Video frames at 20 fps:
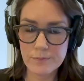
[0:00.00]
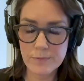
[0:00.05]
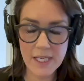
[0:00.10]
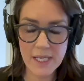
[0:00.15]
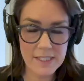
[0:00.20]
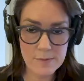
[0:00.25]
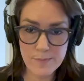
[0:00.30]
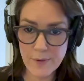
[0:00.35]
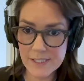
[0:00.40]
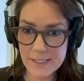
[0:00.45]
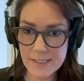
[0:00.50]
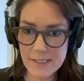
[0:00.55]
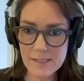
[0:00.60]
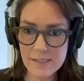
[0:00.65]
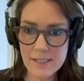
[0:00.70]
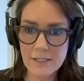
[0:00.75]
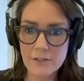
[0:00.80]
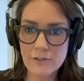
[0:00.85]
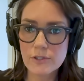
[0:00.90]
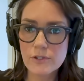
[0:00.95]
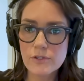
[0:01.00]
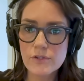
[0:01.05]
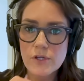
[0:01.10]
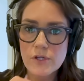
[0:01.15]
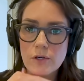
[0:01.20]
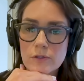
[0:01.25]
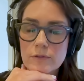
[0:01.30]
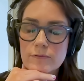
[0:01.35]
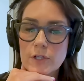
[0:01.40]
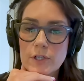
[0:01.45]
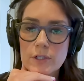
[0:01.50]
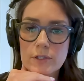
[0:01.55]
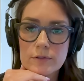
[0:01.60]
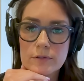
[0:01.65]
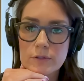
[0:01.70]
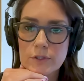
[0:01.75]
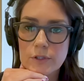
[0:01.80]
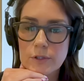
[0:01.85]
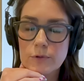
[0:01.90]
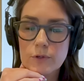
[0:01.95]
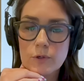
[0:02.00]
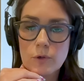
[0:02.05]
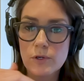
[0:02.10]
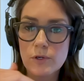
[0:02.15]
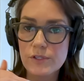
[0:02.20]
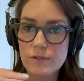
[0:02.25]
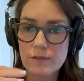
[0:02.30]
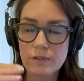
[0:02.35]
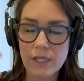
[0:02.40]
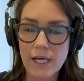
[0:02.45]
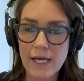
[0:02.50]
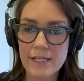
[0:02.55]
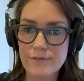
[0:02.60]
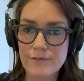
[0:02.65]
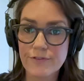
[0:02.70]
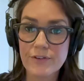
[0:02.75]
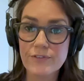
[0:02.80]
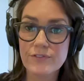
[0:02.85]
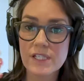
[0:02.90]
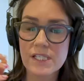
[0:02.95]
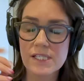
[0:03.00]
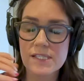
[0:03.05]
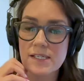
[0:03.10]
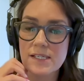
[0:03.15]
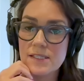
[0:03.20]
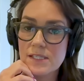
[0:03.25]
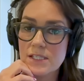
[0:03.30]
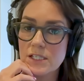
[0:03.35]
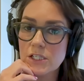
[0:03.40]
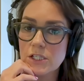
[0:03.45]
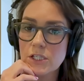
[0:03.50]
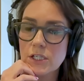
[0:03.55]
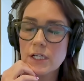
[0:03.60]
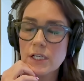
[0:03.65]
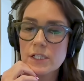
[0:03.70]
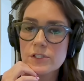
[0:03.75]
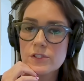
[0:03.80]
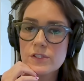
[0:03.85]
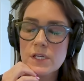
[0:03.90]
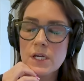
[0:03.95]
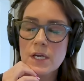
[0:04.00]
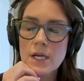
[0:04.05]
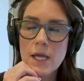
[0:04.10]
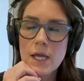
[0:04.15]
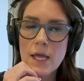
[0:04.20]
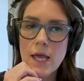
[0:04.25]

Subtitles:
his business deals over, the course of the last 50, 60 years.